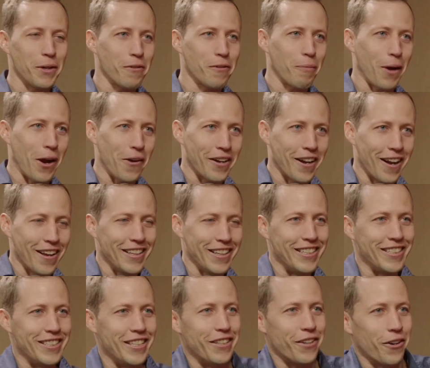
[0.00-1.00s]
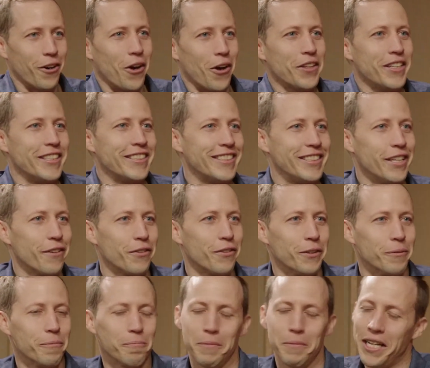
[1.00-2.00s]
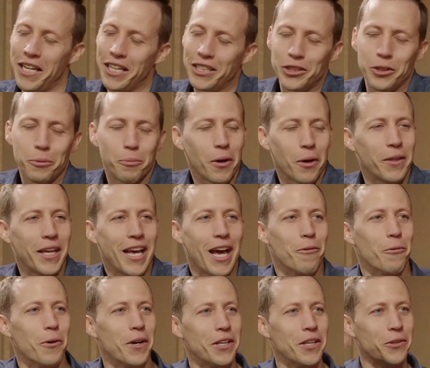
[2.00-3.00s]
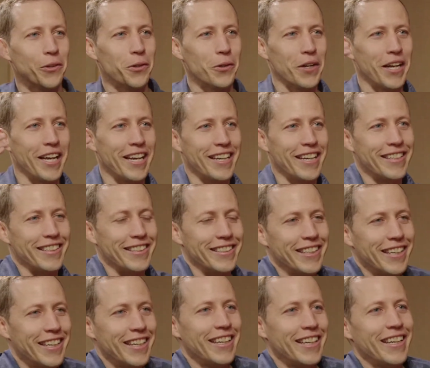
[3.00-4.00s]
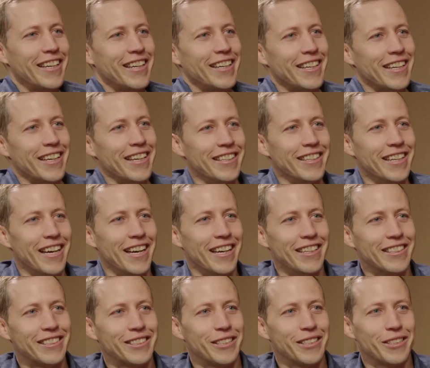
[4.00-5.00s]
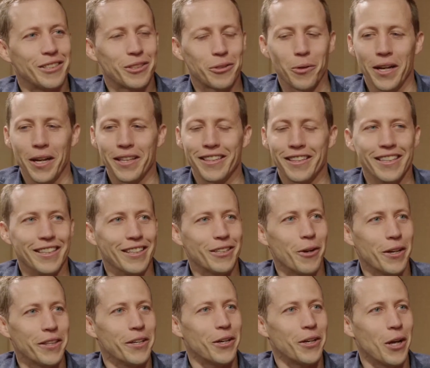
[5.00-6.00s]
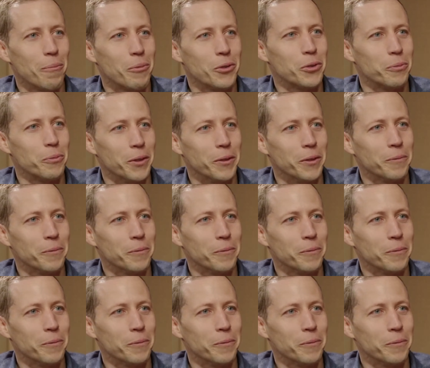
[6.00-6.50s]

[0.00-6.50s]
of Pirate Island, and there are all these different meetings you probably had running through your head, and yeah, it's quite the accomplishment.